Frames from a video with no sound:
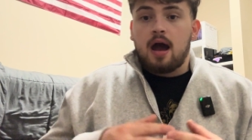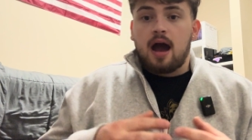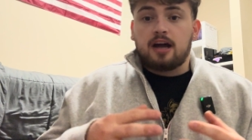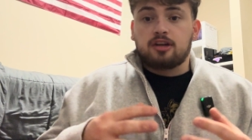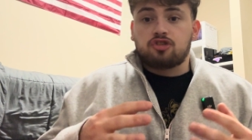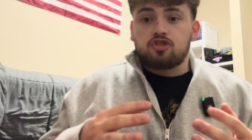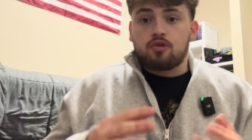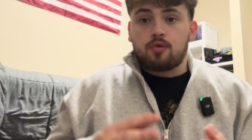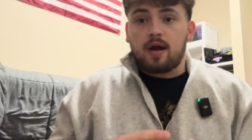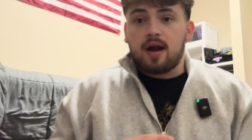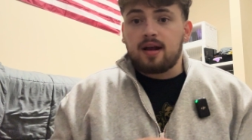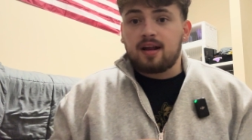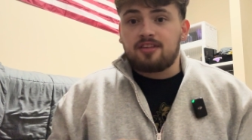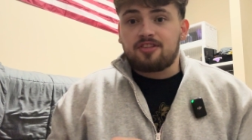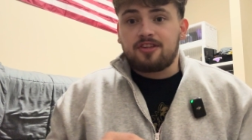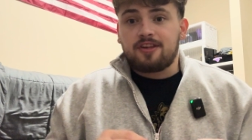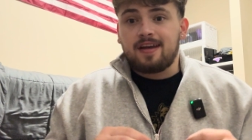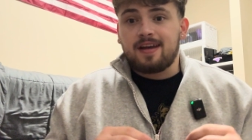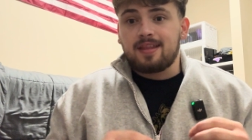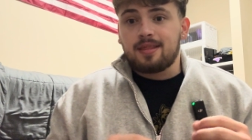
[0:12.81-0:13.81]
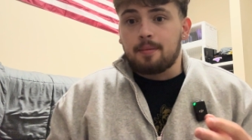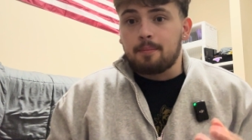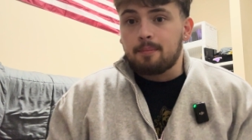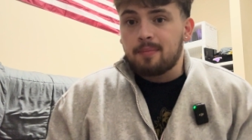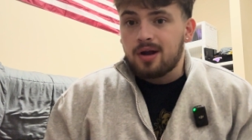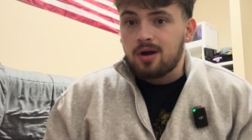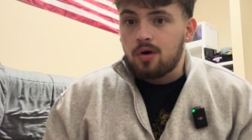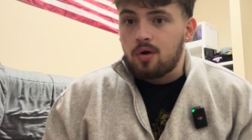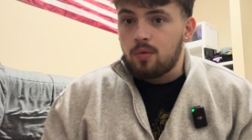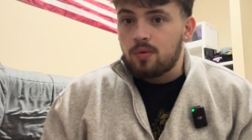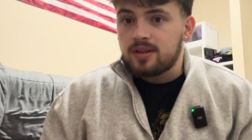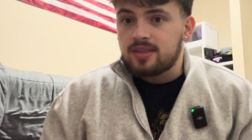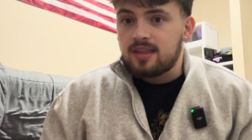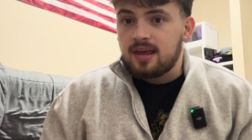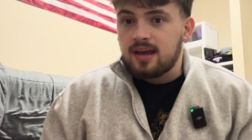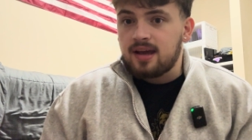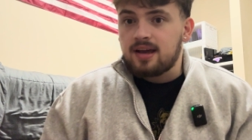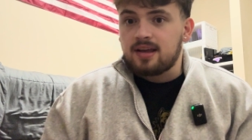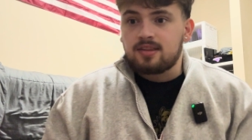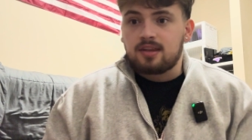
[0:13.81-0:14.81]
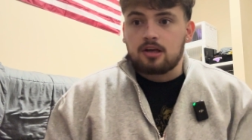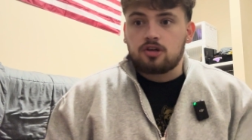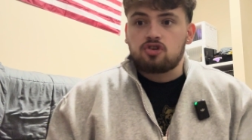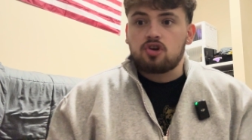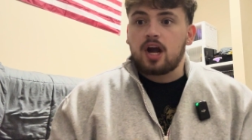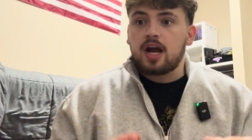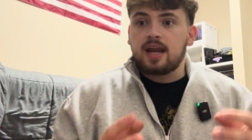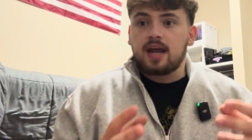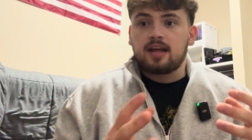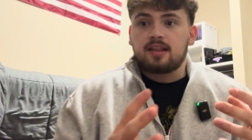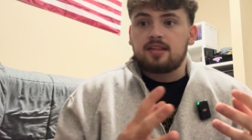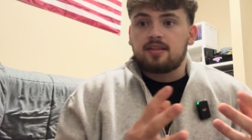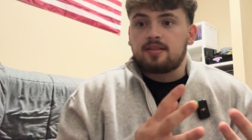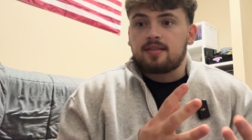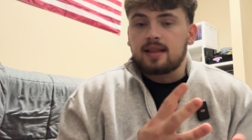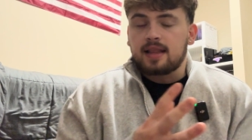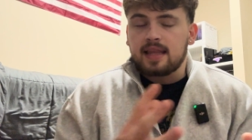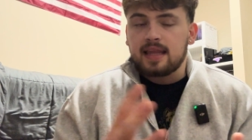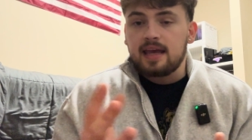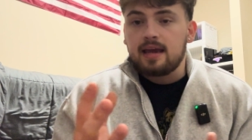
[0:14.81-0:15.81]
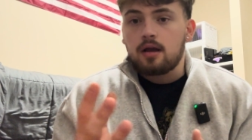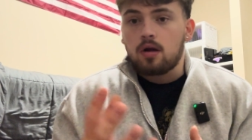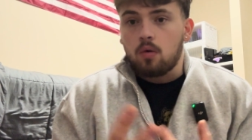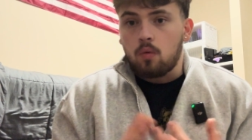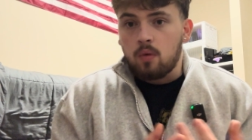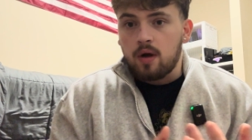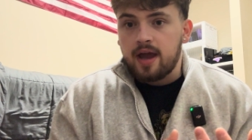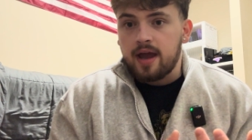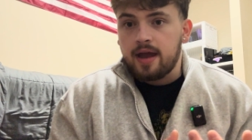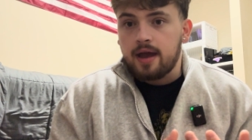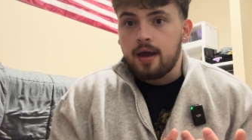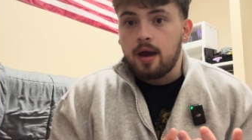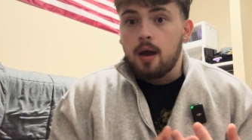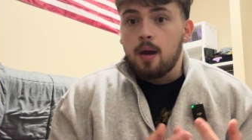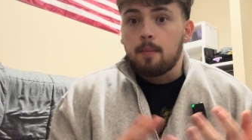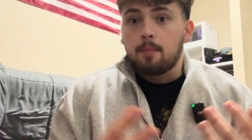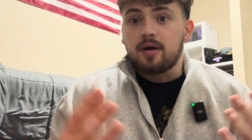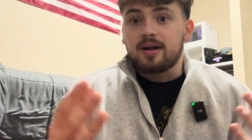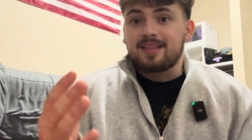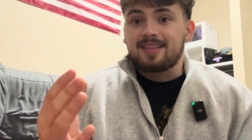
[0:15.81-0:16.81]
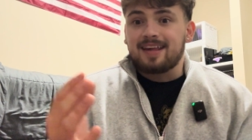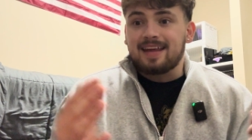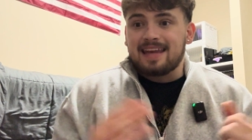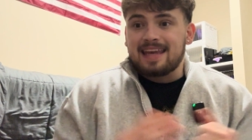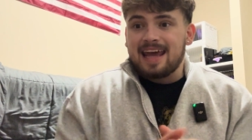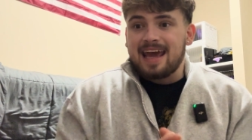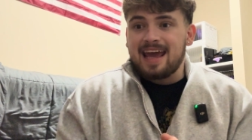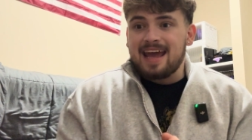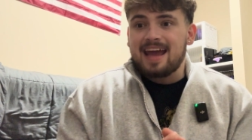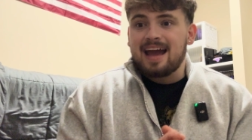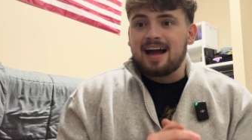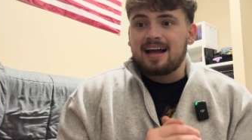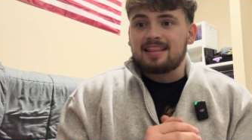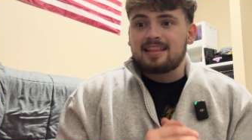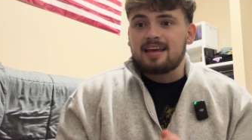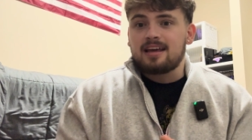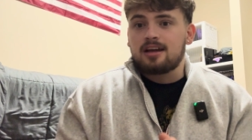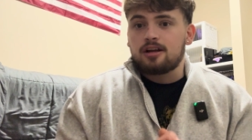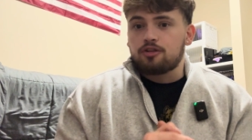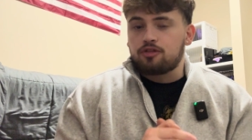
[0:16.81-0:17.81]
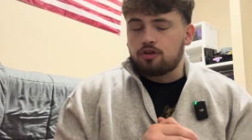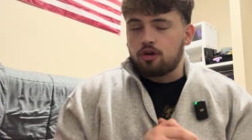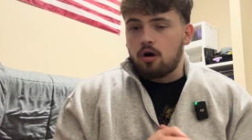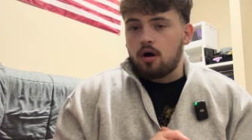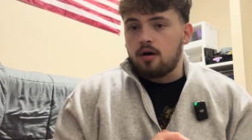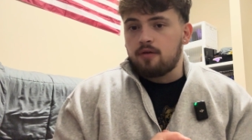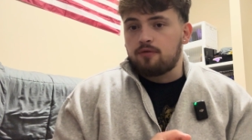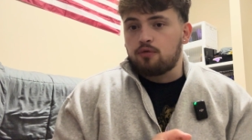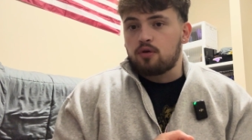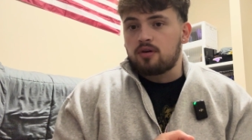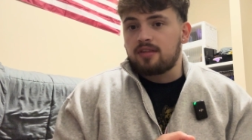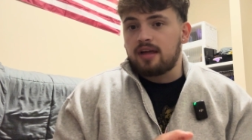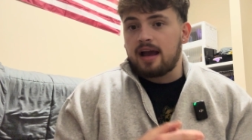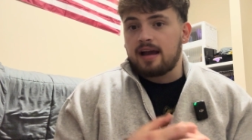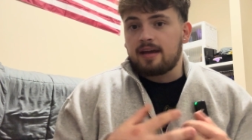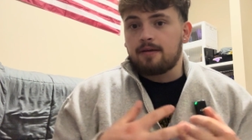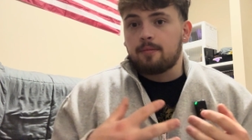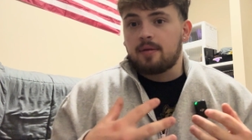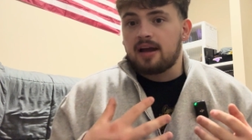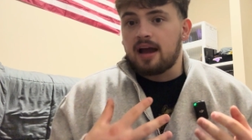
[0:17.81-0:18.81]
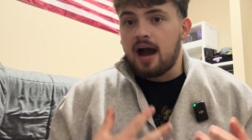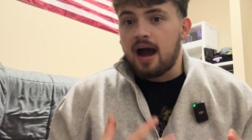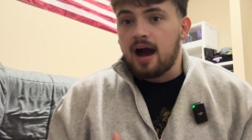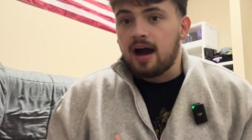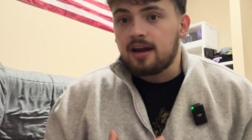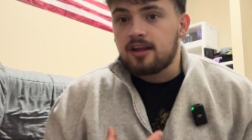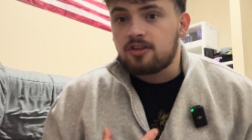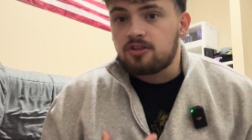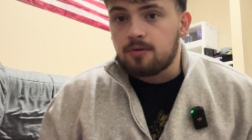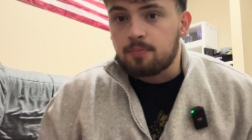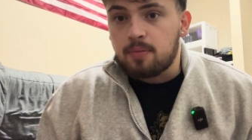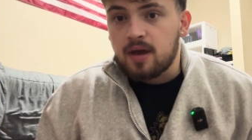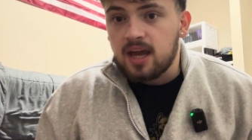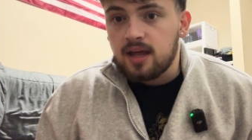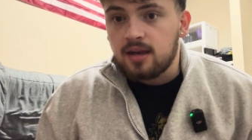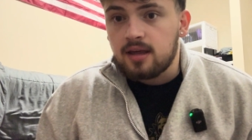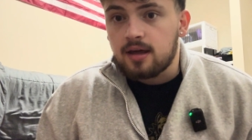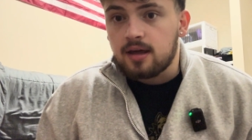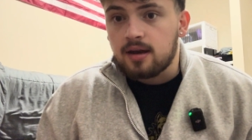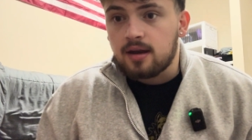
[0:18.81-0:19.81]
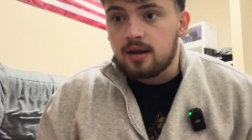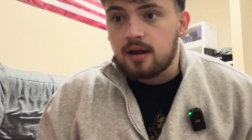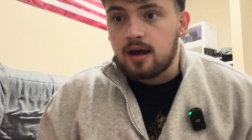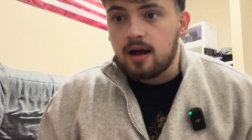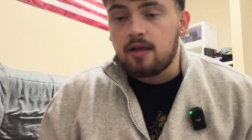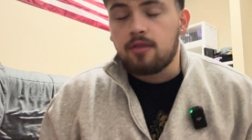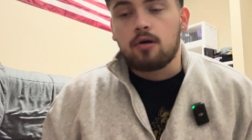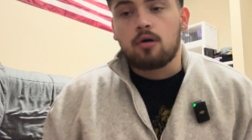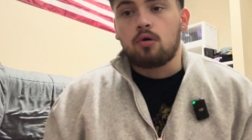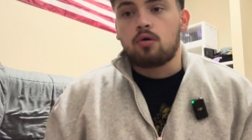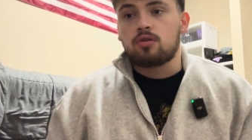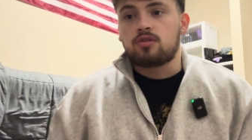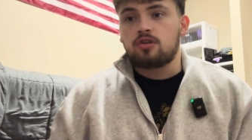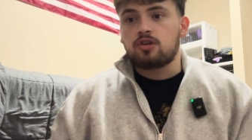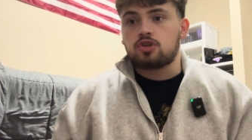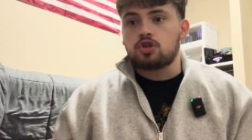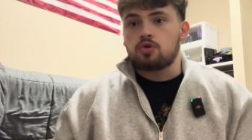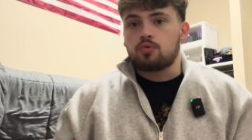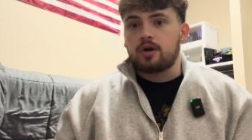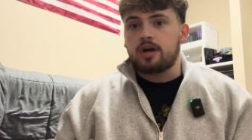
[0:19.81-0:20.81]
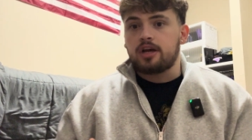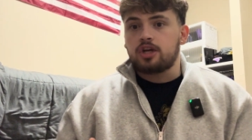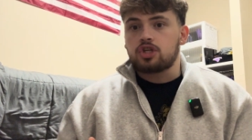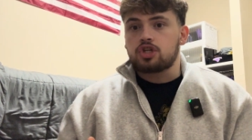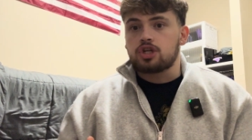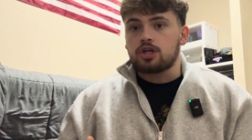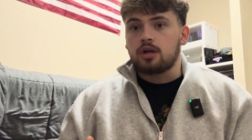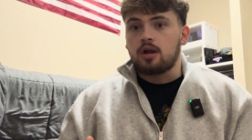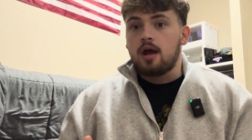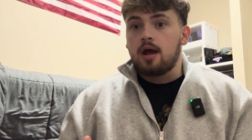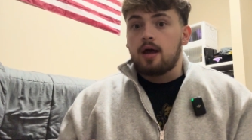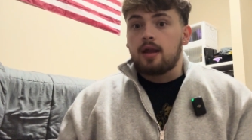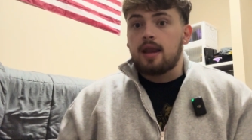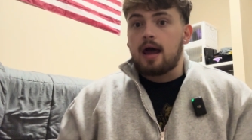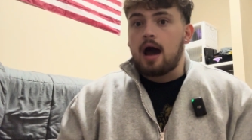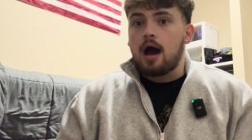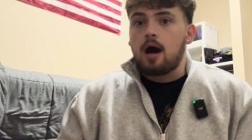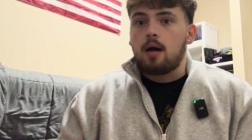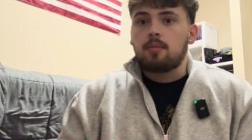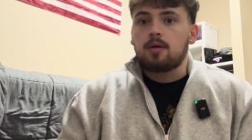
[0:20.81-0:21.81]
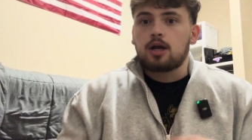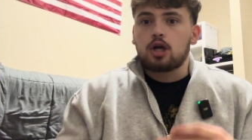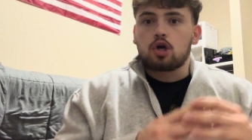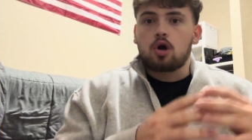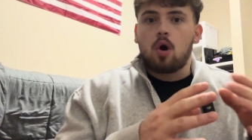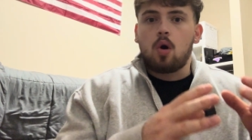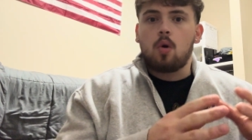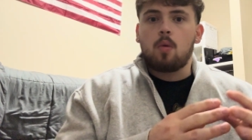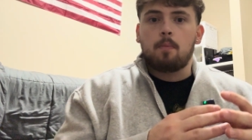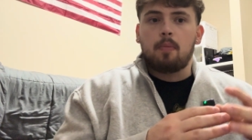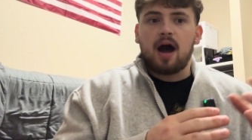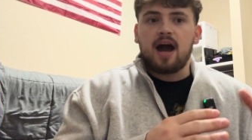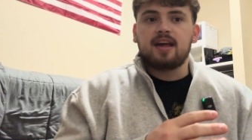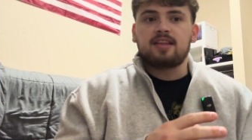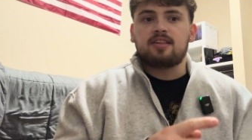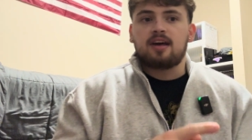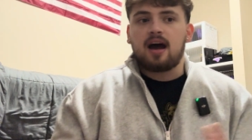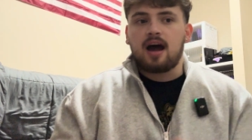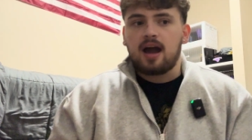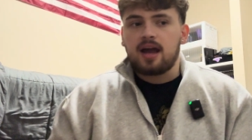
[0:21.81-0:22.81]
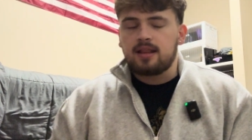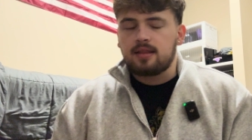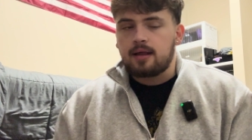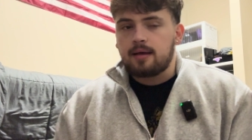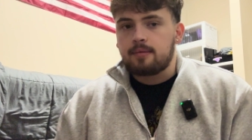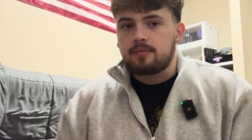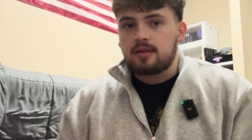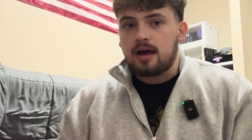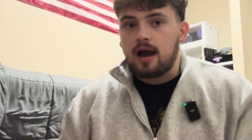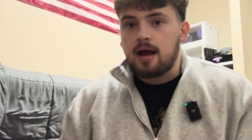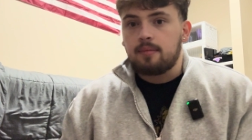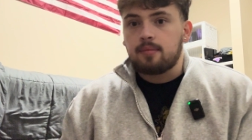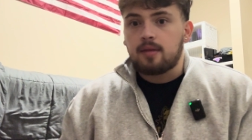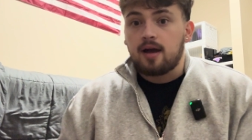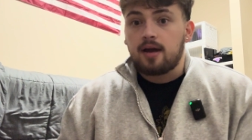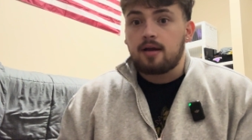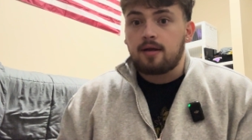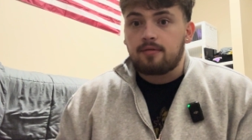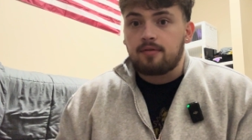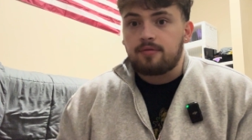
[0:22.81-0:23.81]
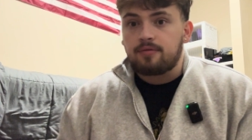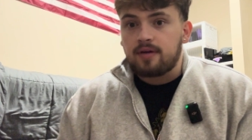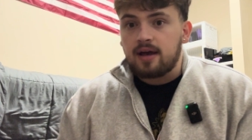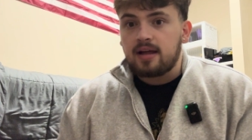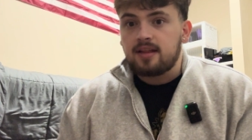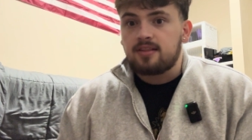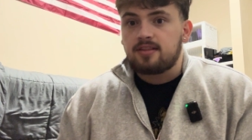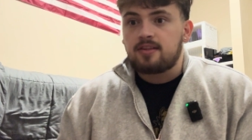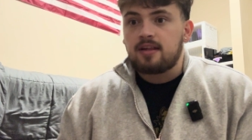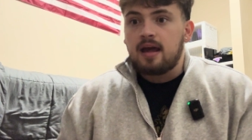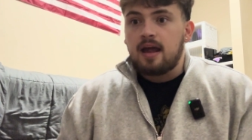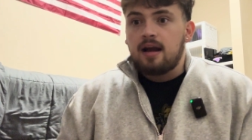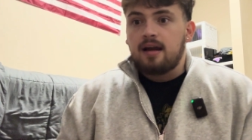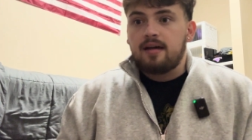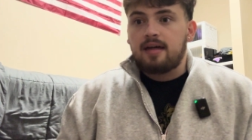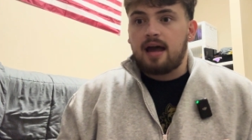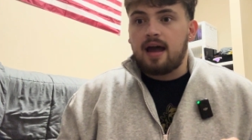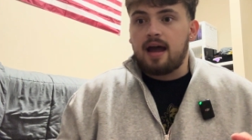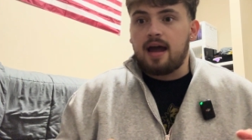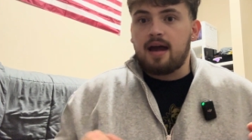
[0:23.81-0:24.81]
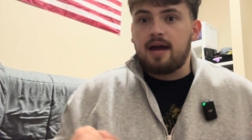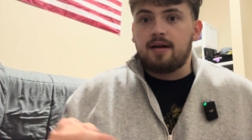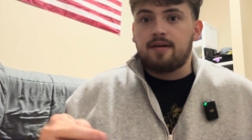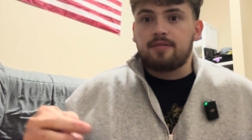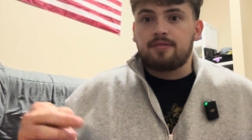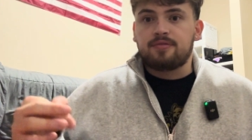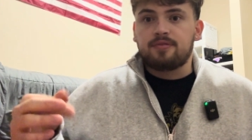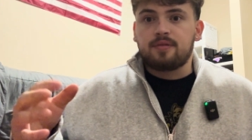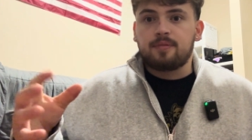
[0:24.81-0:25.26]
I try to stay in the middle with things. I try not to lean away. But today, I think it's called for that I give my honest opinion on the whole situation. Now, I'm going to go by timeline of events that have